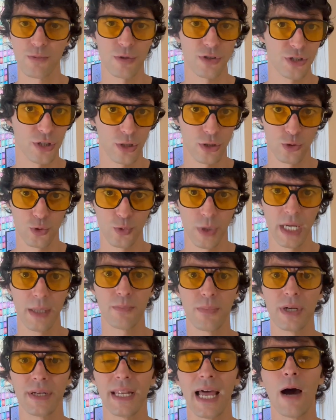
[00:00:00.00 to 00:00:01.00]
which are great,
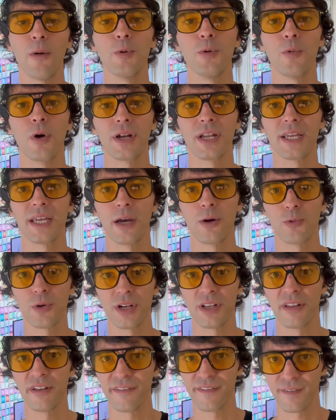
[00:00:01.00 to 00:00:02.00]
but now we want to get rid
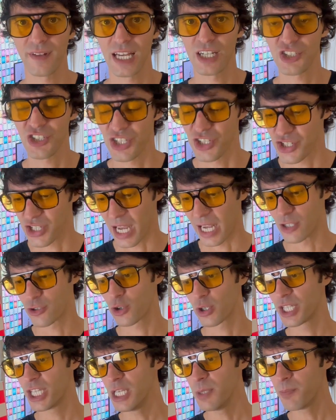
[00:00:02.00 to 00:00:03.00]
of the flesh inside. So
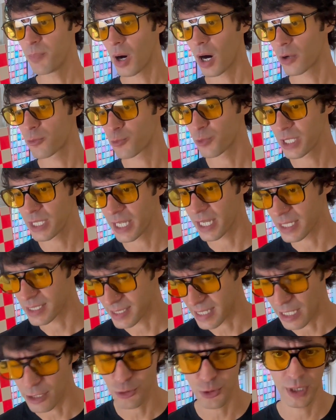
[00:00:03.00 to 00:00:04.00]
keep on really
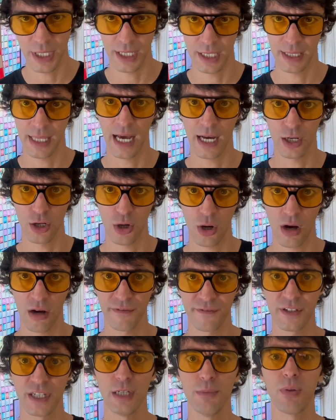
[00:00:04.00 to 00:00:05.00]
accentuating that
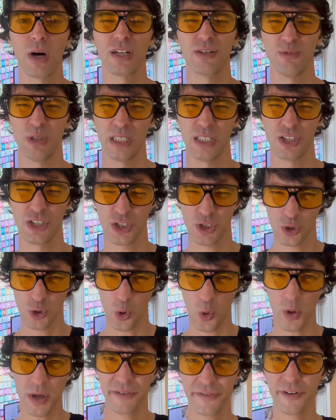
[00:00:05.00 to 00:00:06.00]
cough. Keep on really just
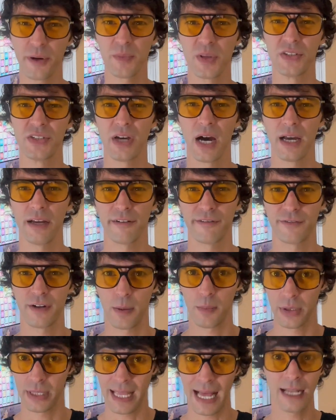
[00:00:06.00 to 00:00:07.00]
going from the diaphragm,
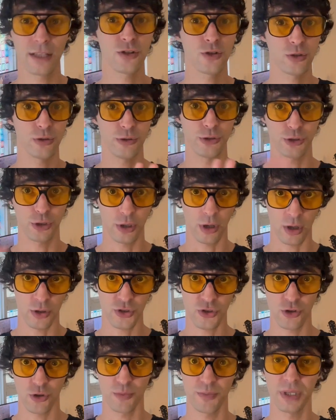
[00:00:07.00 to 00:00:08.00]
but that too should
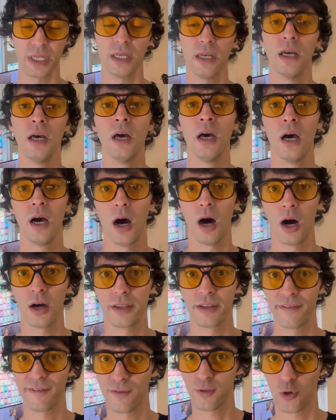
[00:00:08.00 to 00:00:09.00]
also be on
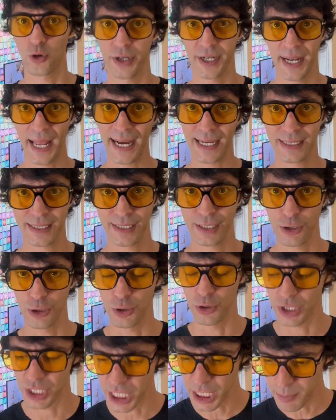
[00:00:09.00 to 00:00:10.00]
the floor next to you.
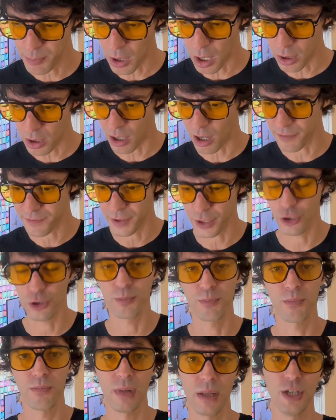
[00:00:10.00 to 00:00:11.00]
Keep on coughing. Your,
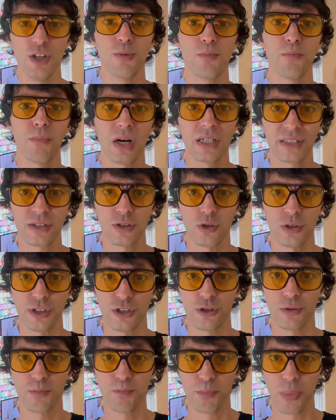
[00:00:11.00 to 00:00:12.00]
your muscles,
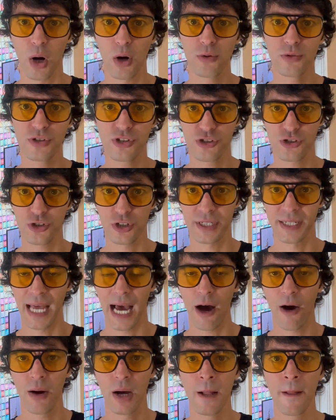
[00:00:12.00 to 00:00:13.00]
your bones should
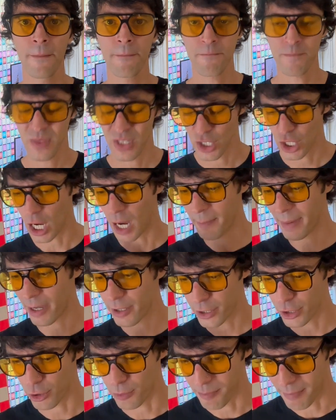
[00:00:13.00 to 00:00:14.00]
now come out
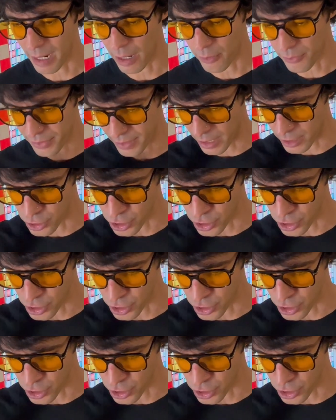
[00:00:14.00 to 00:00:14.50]
of your mouth and